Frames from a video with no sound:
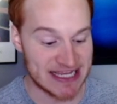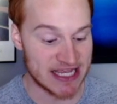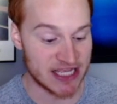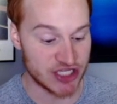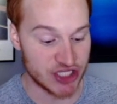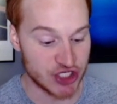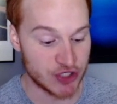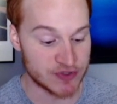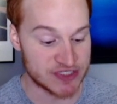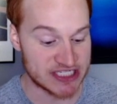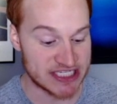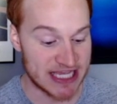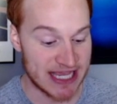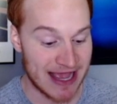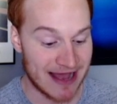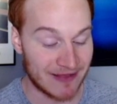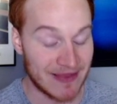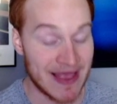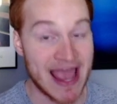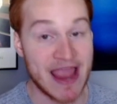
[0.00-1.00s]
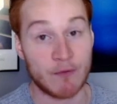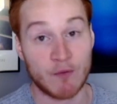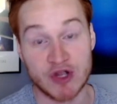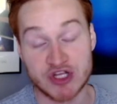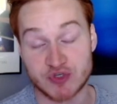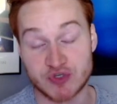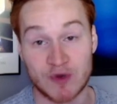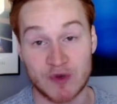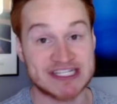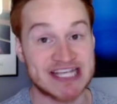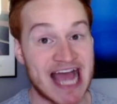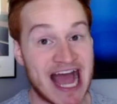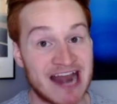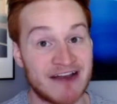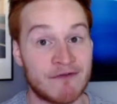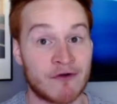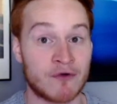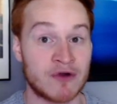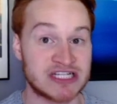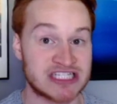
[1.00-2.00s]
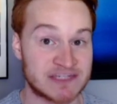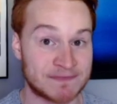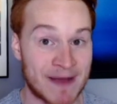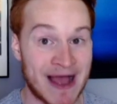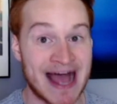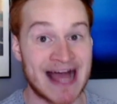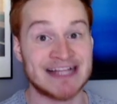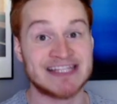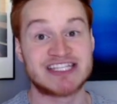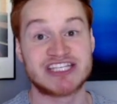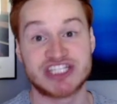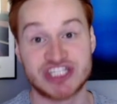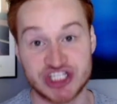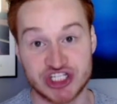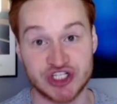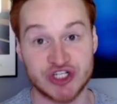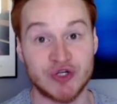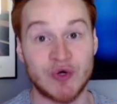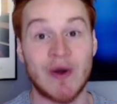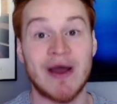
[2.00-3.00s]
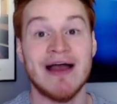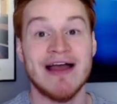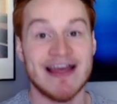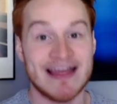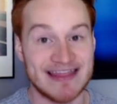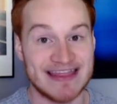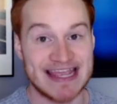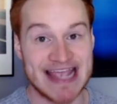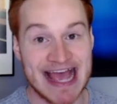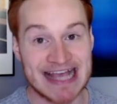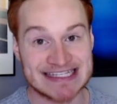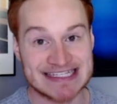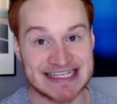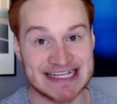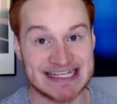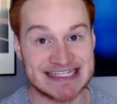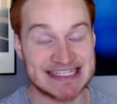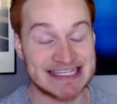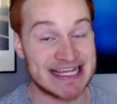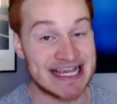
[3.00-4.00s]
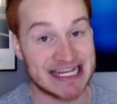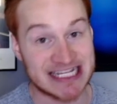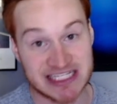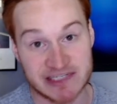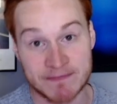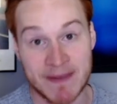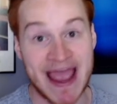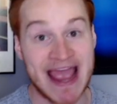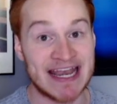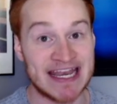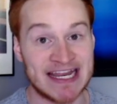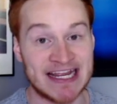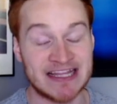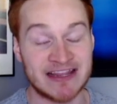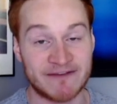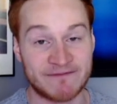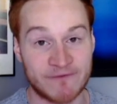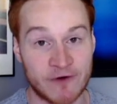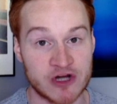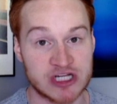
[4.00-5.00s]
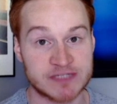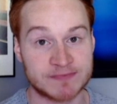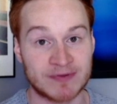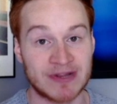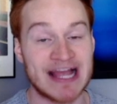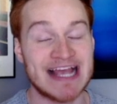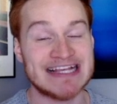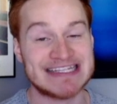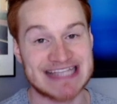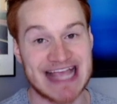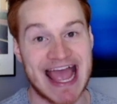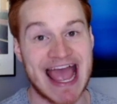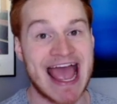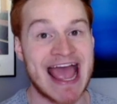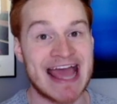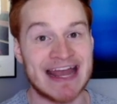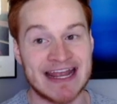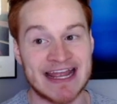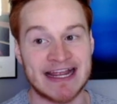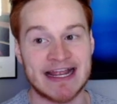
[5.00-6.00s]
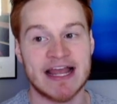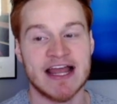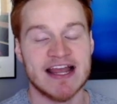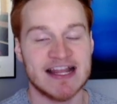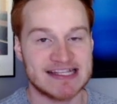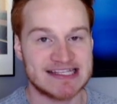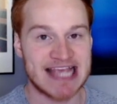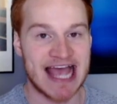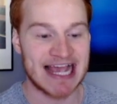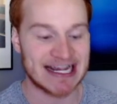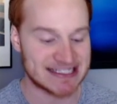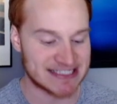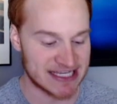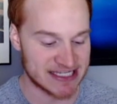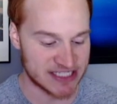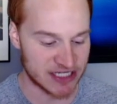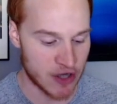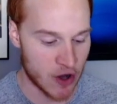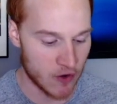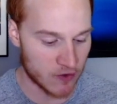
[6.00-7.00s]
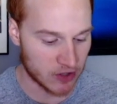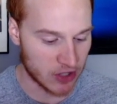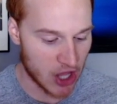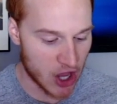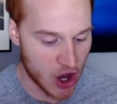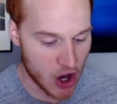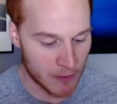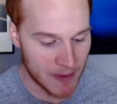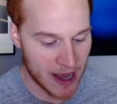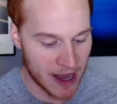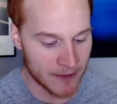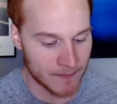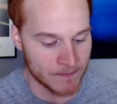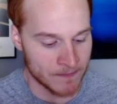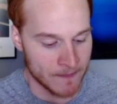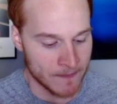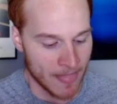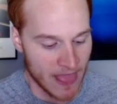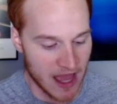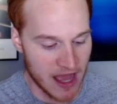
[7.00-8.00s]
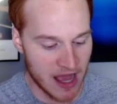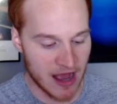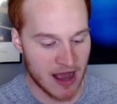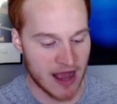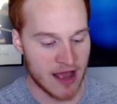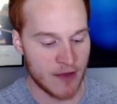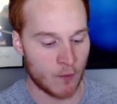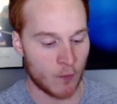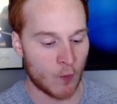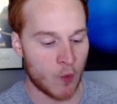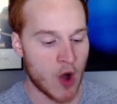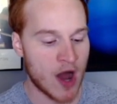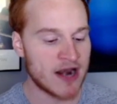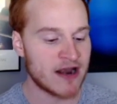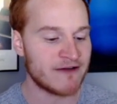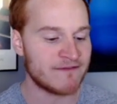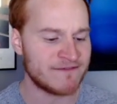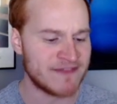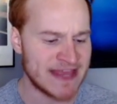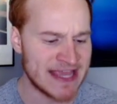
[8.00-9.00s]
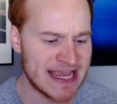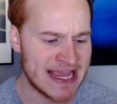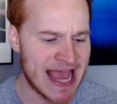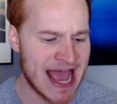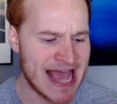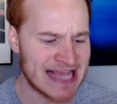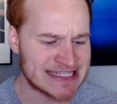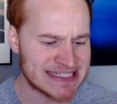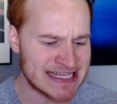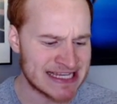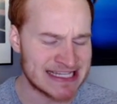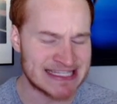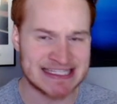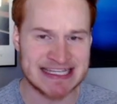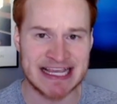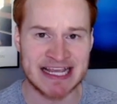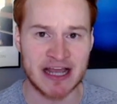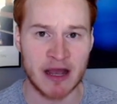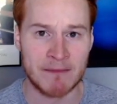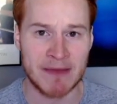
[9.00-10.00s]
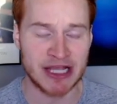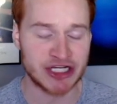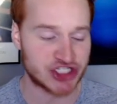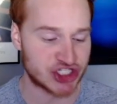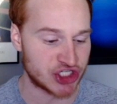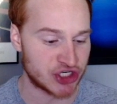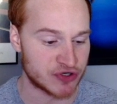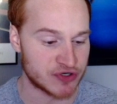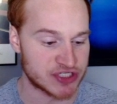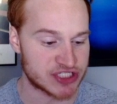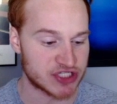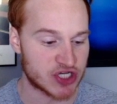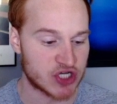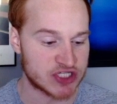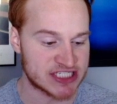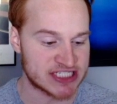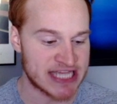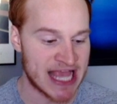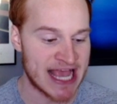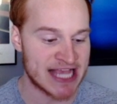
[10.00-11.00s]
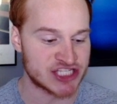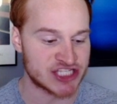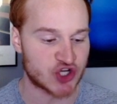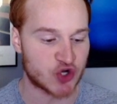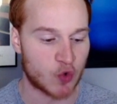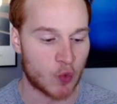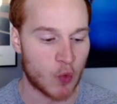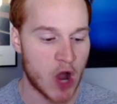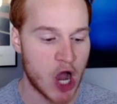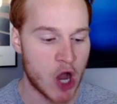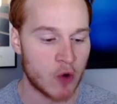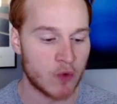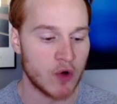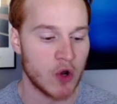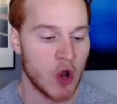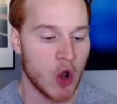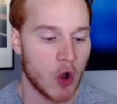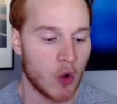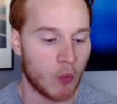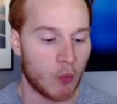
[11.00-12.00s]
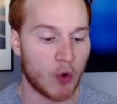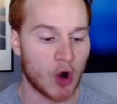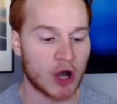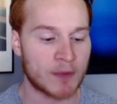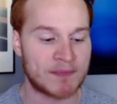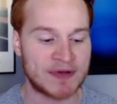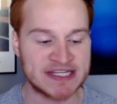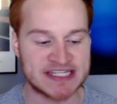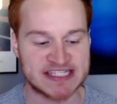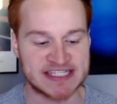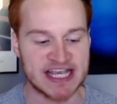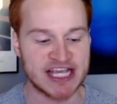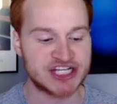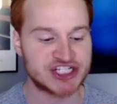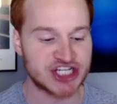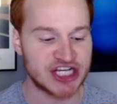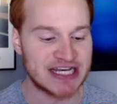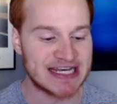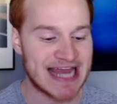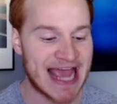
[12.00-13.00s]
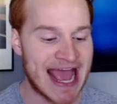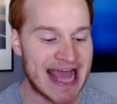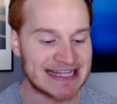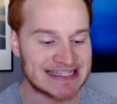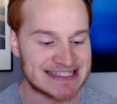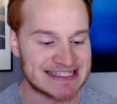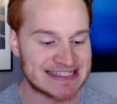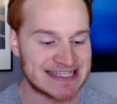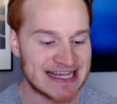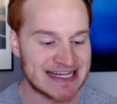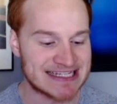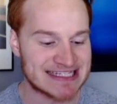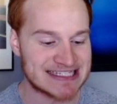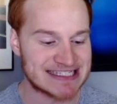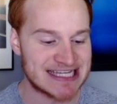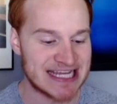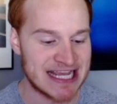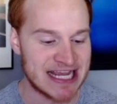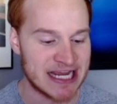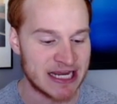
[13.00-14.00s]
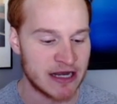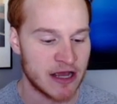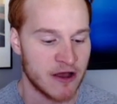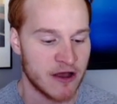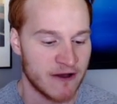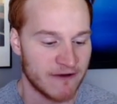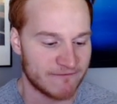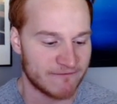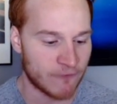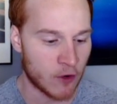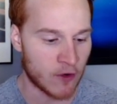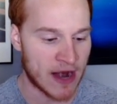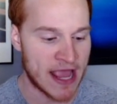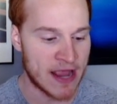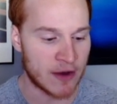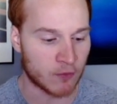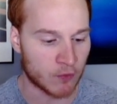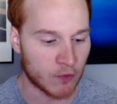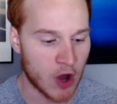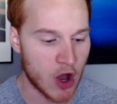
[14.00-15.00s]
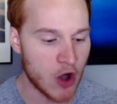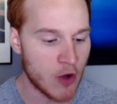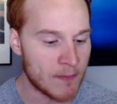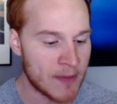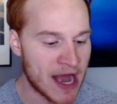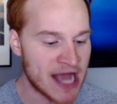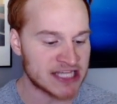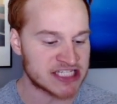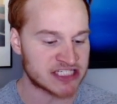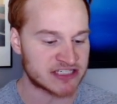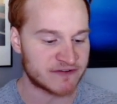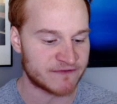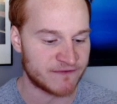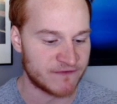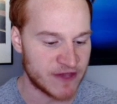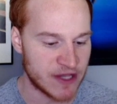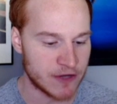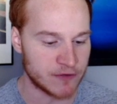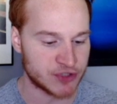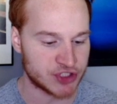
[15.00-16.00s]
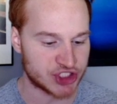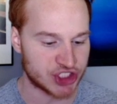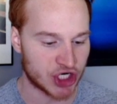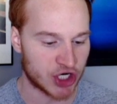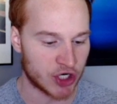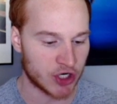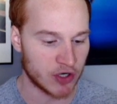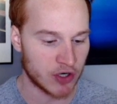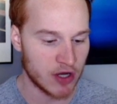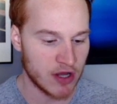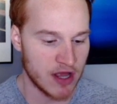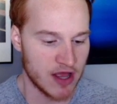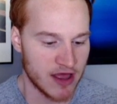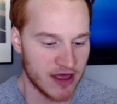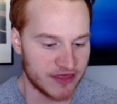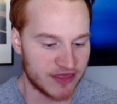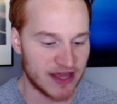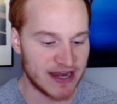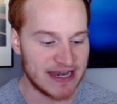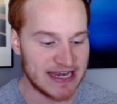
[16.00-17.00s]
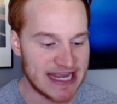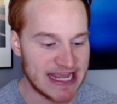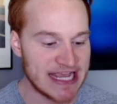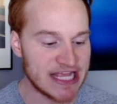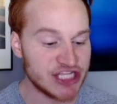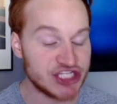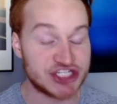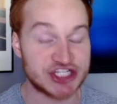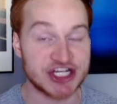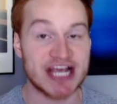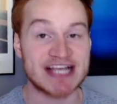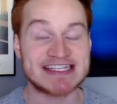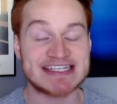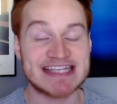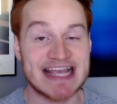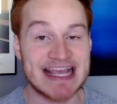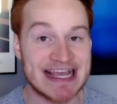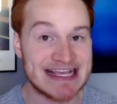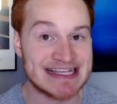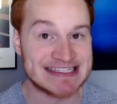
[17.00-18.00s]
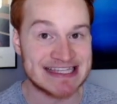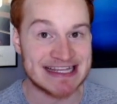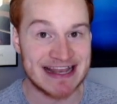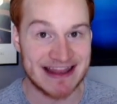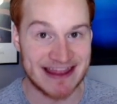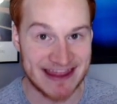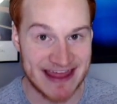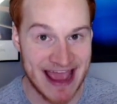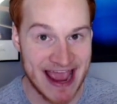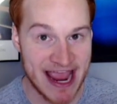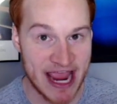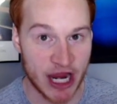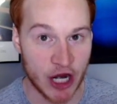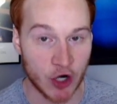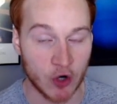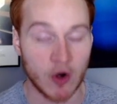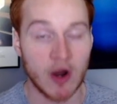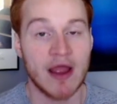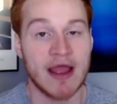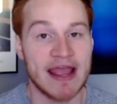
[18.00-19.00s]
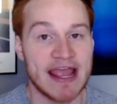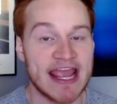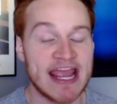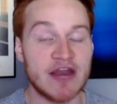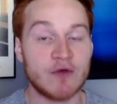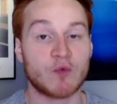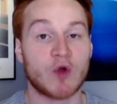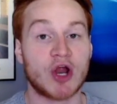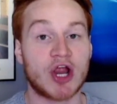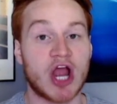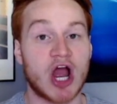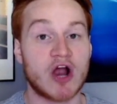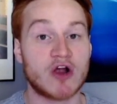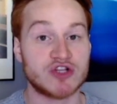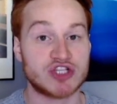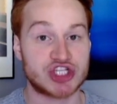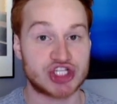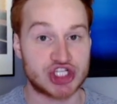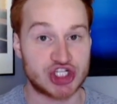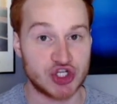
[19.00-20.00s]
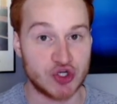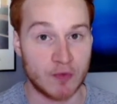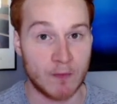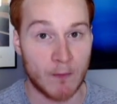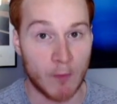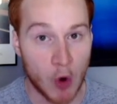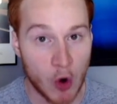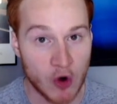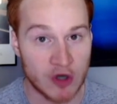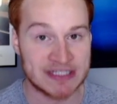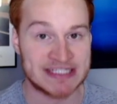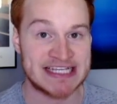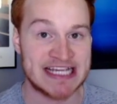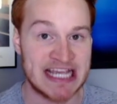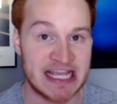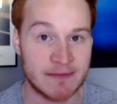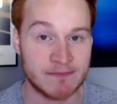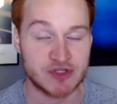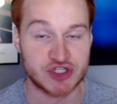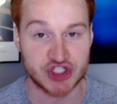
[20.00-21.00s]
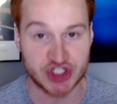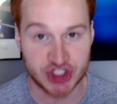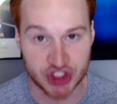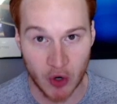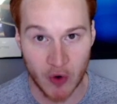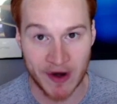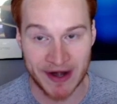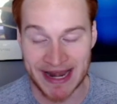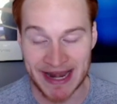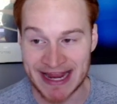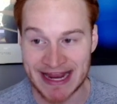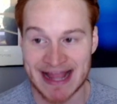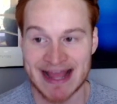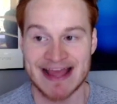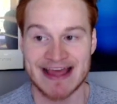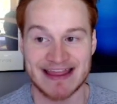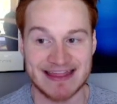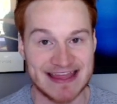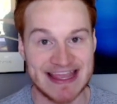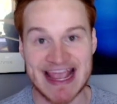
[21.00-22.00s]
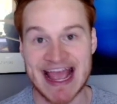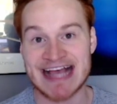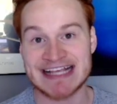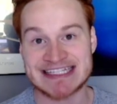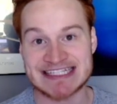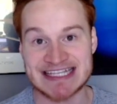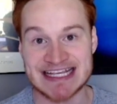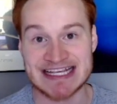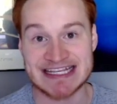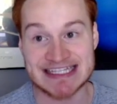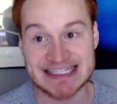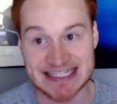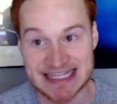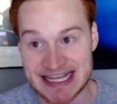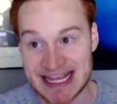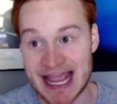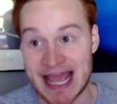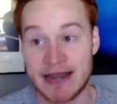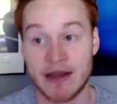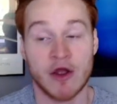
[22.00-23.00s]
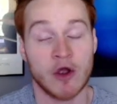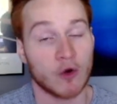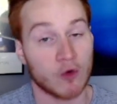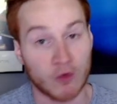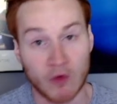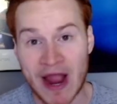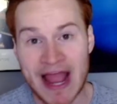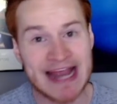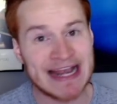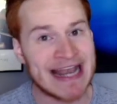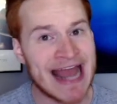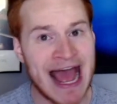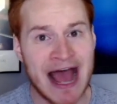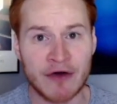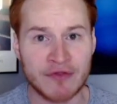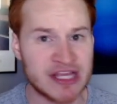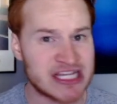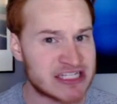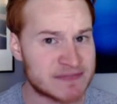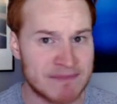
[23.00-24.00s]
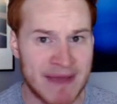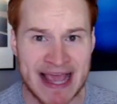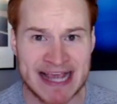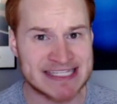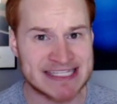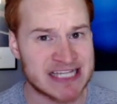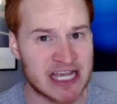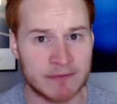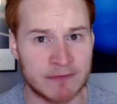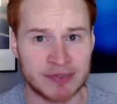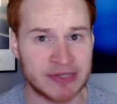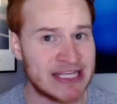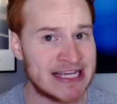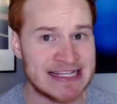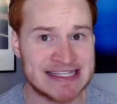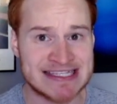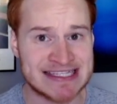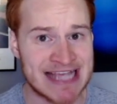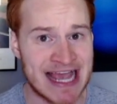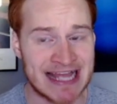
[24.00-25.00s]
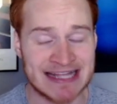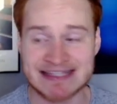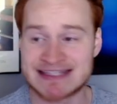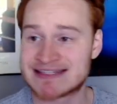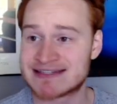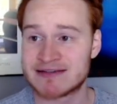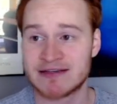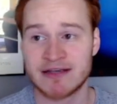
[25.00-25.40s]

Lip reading: and UCLA, which was kind of a response to the SEC expanding in the first place, adding Texas and Oklahoma. One of the SEC commissioners says, quote, "We're positioned at 16 for a robust future. The need just isn't there in regards to more teams joining the SEC." And right now, this makes complete sense.